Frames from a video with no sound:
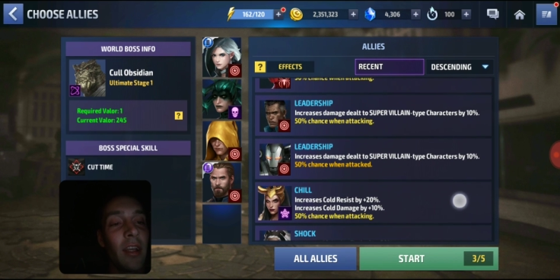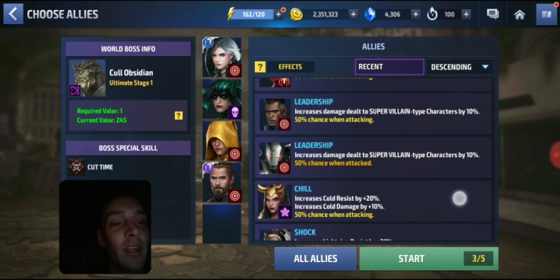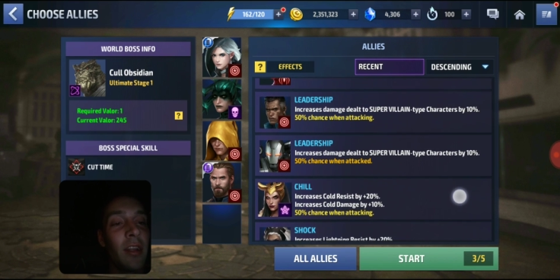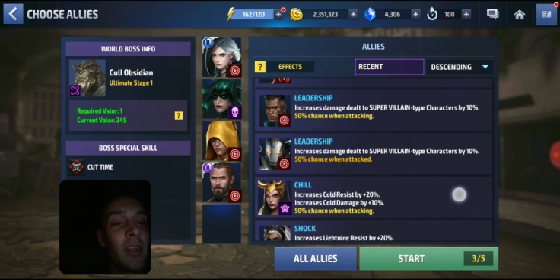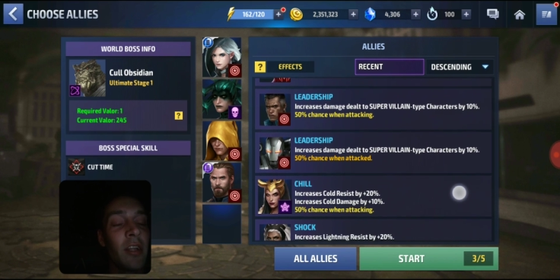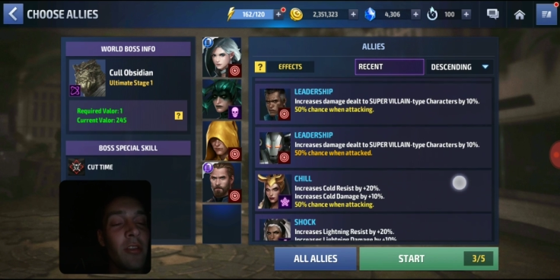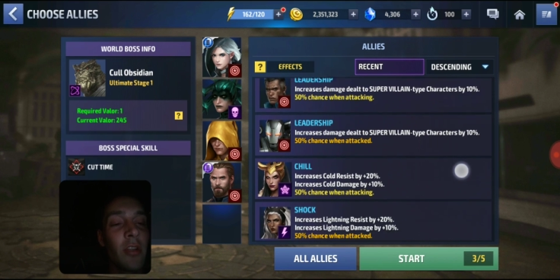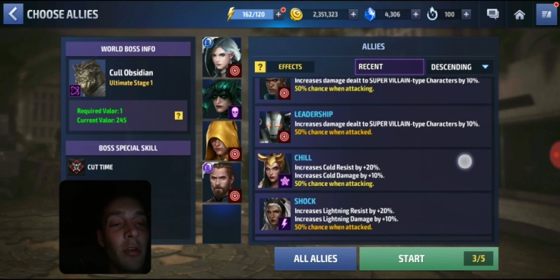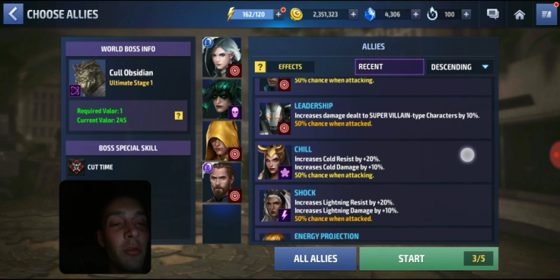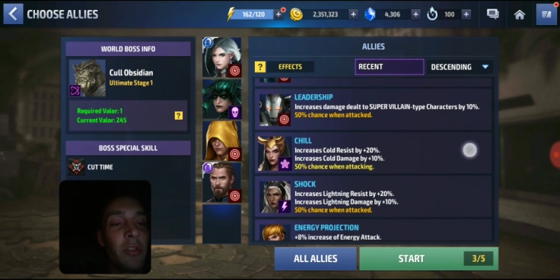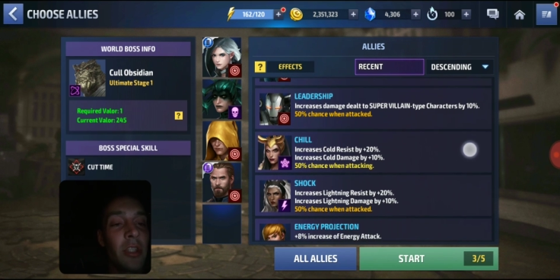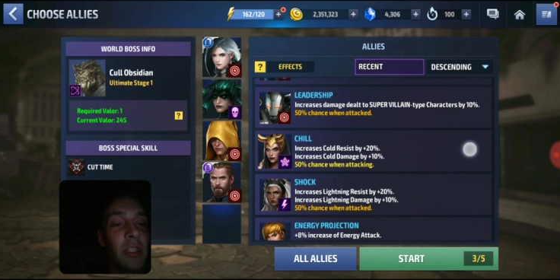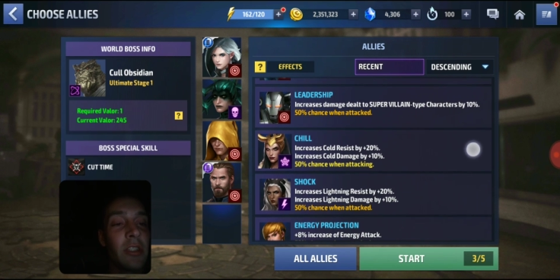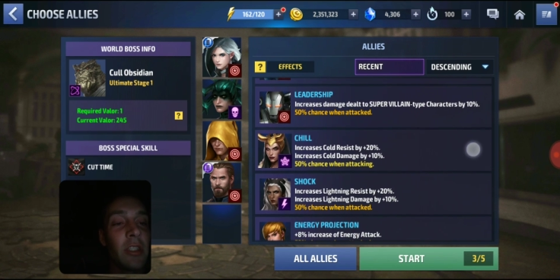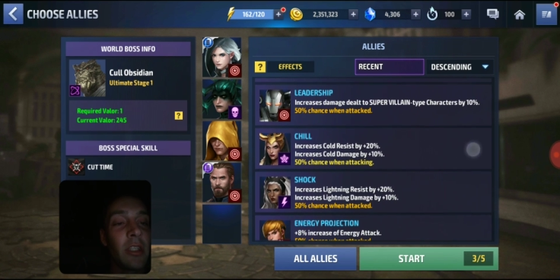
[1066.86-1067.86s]
there's no
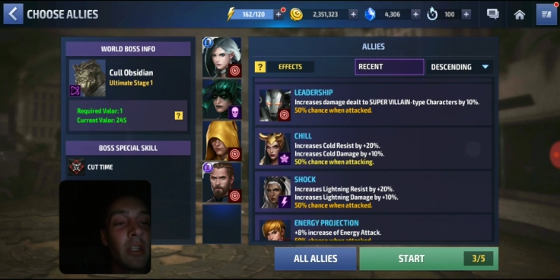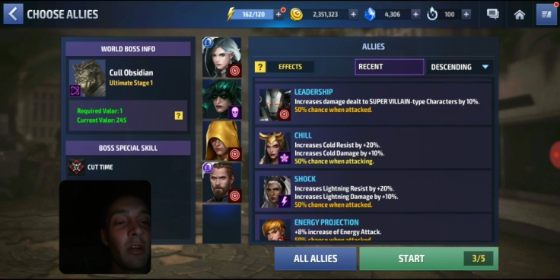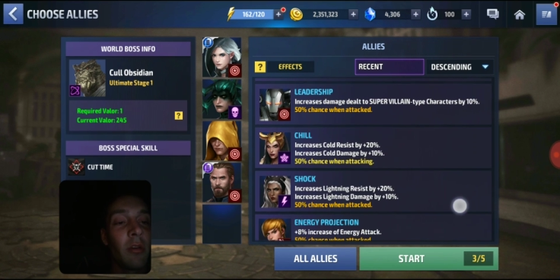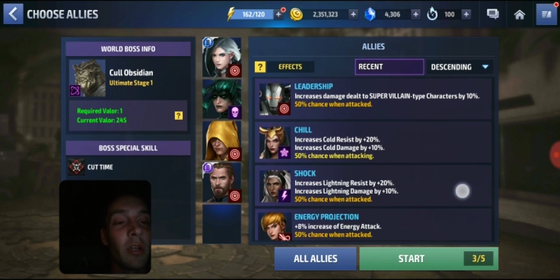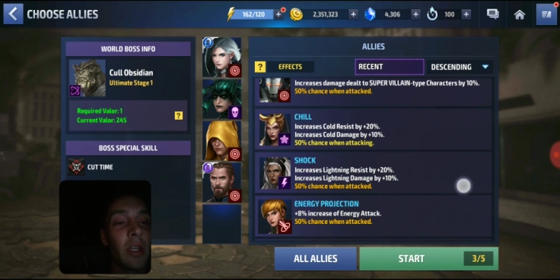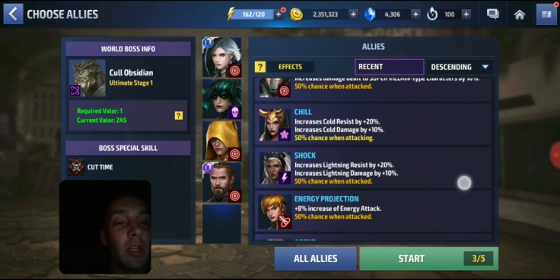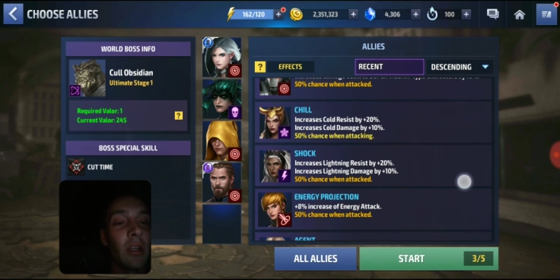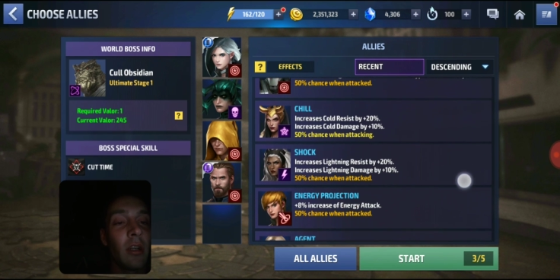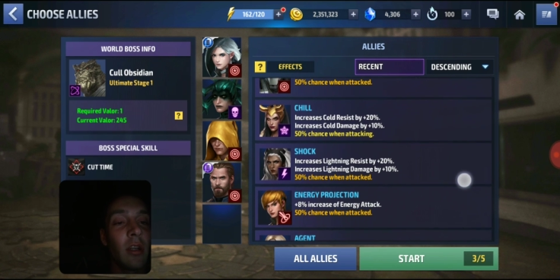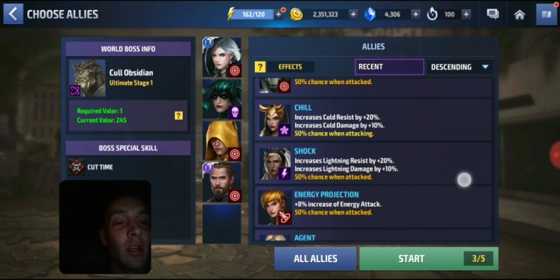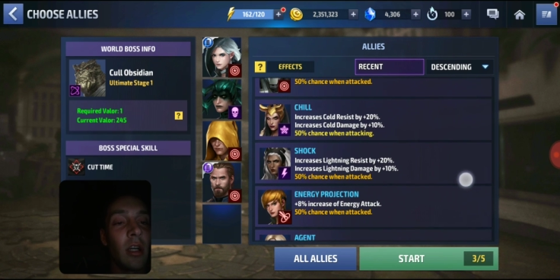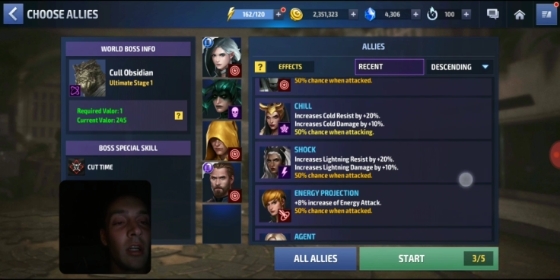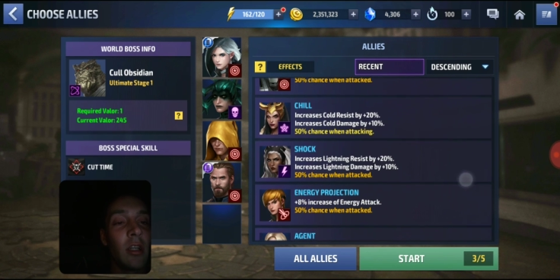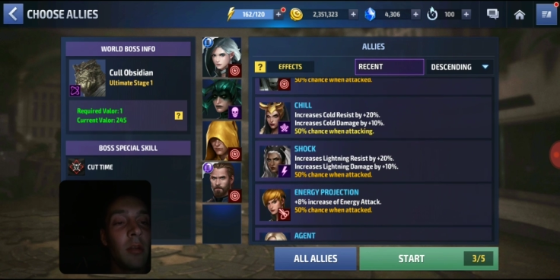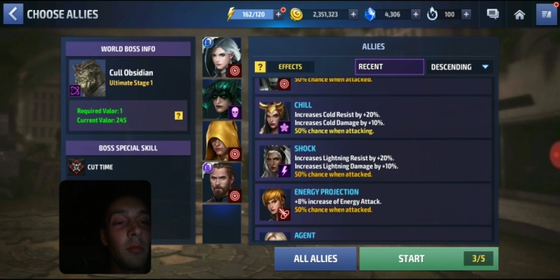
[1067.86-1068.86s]
sense in going
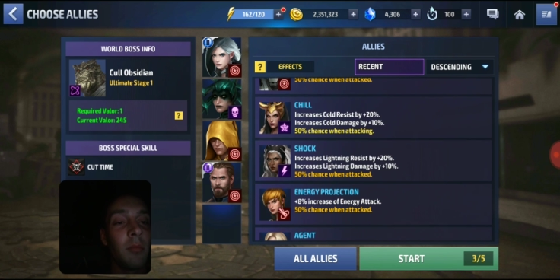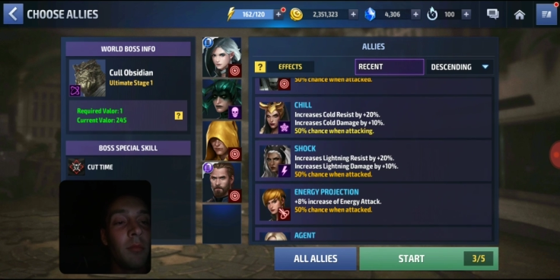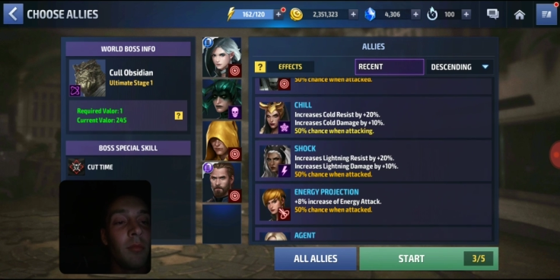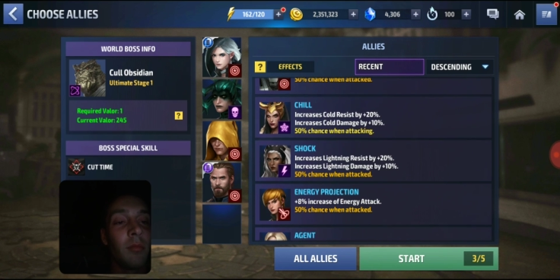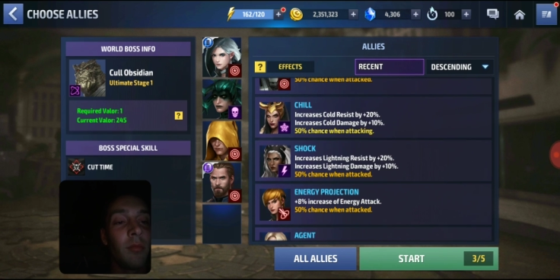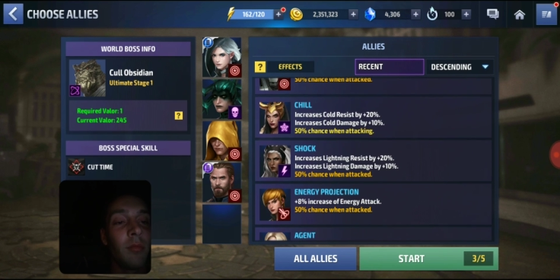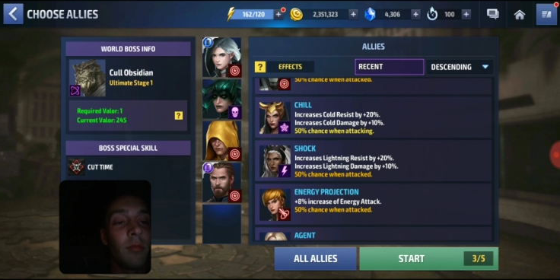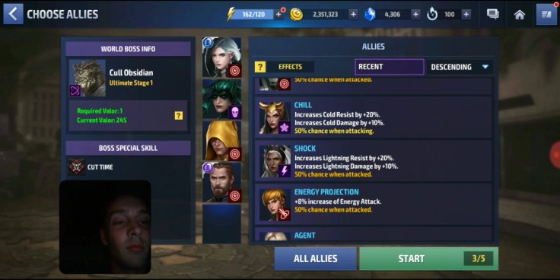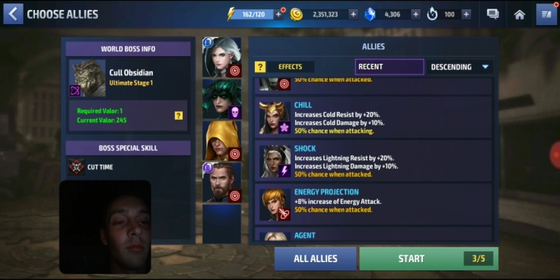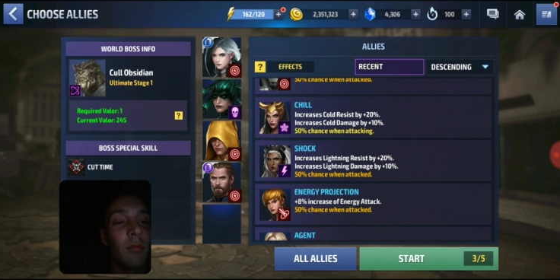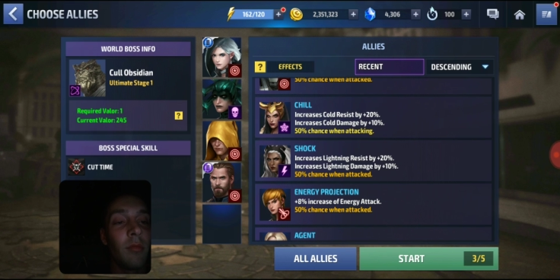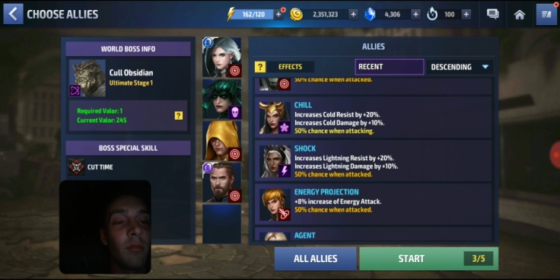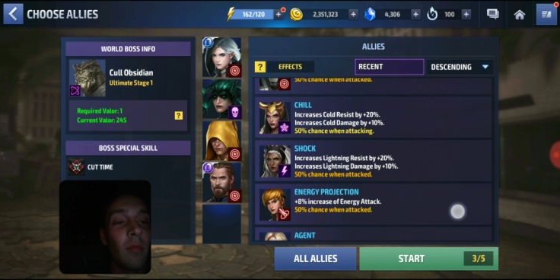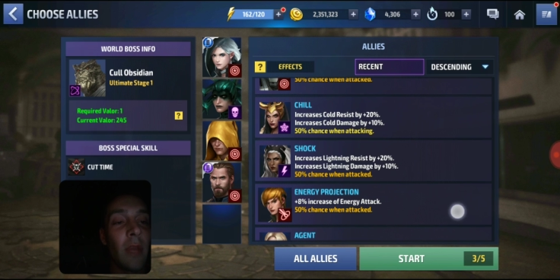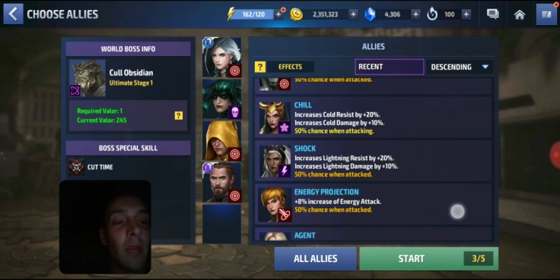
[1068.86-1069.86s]

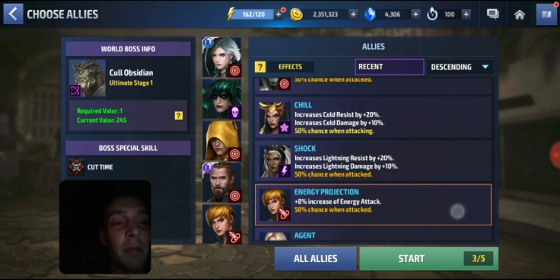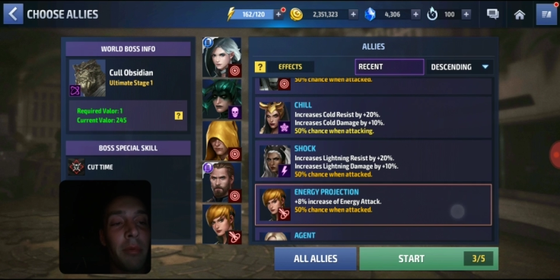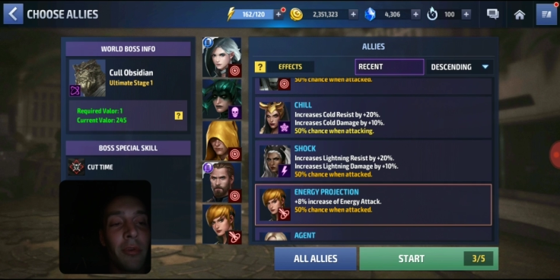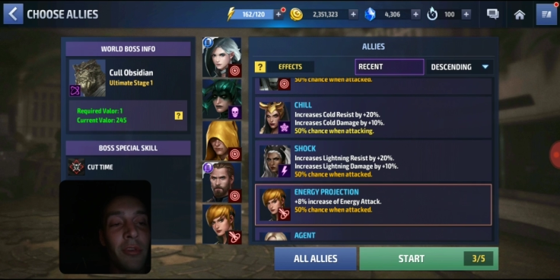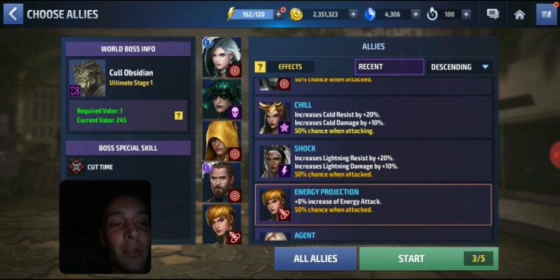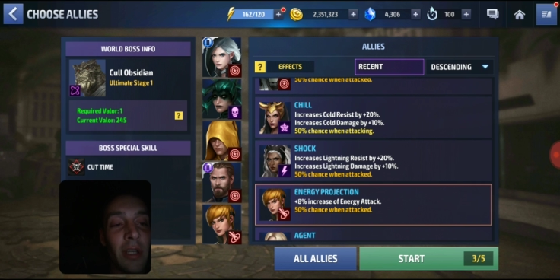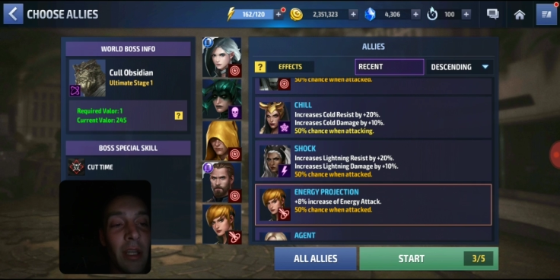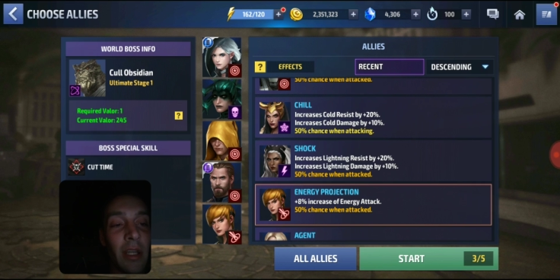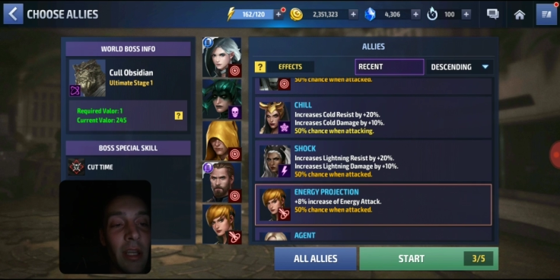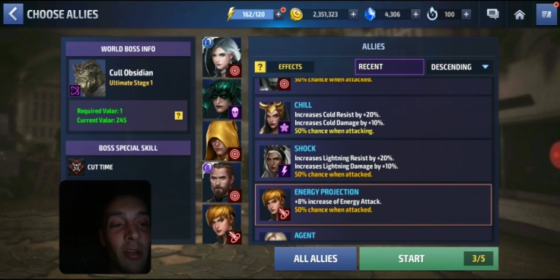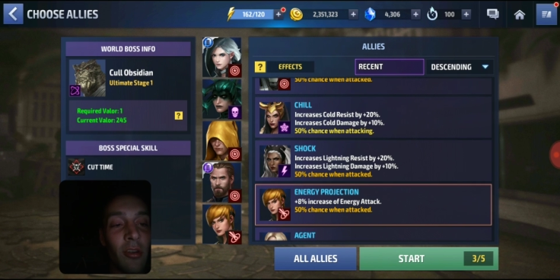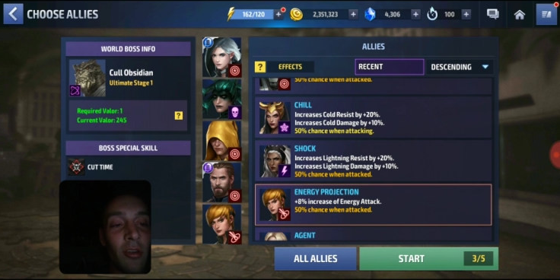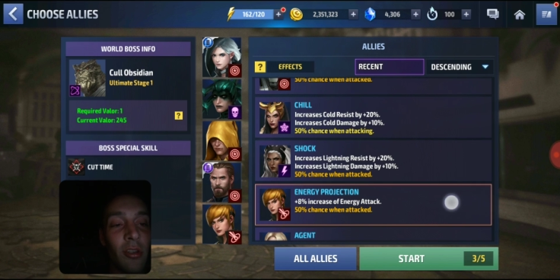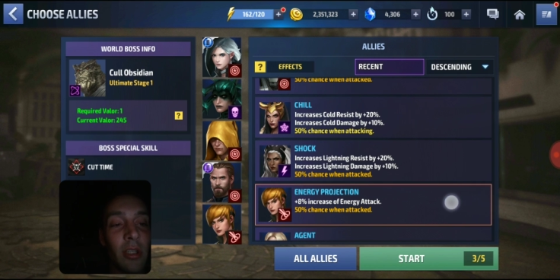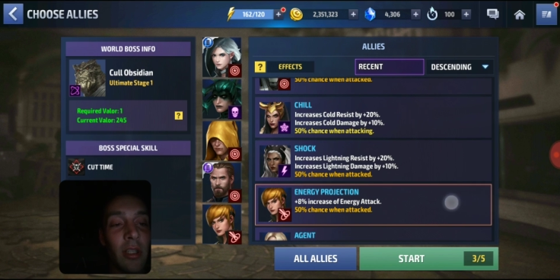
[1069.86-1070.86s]
8%
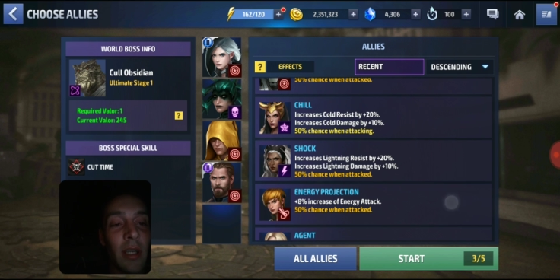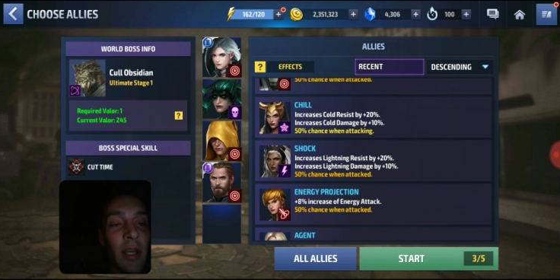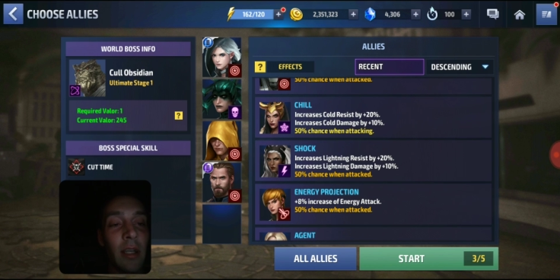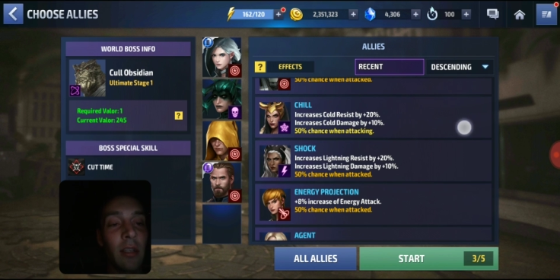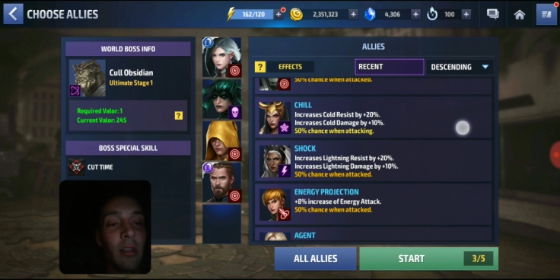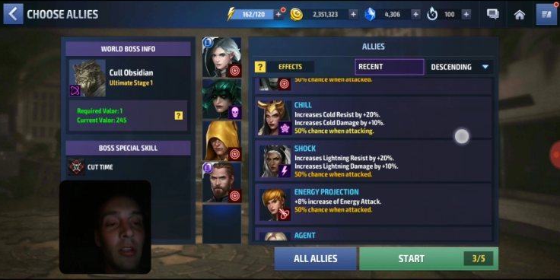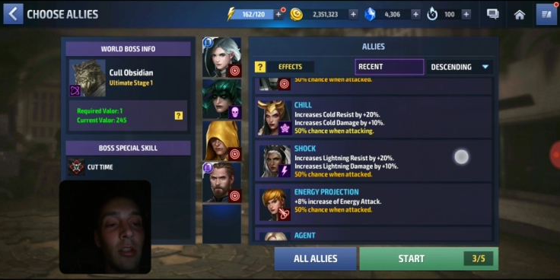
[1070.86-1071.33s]
energy attack